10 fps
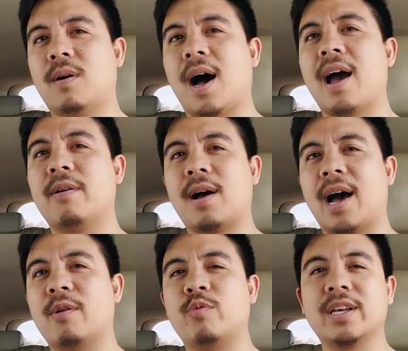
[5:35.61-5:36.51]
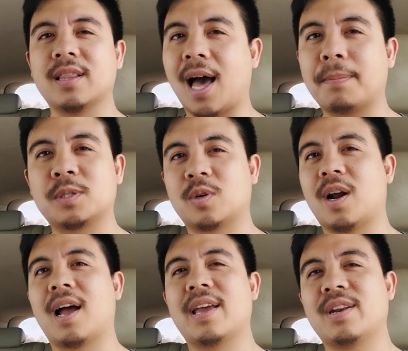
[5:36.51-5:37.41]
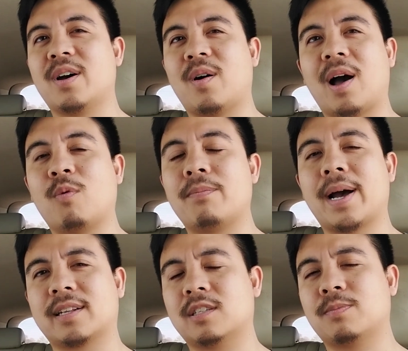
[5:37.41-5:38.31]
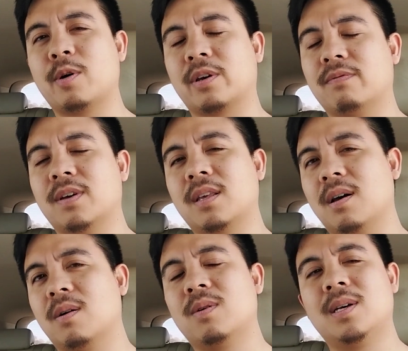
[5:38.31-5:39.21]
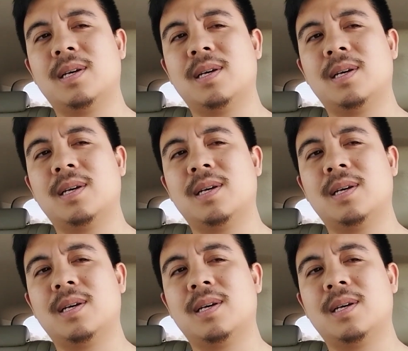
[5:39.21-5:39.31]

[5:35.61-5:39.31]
I relapsed, or I went back to smoking video.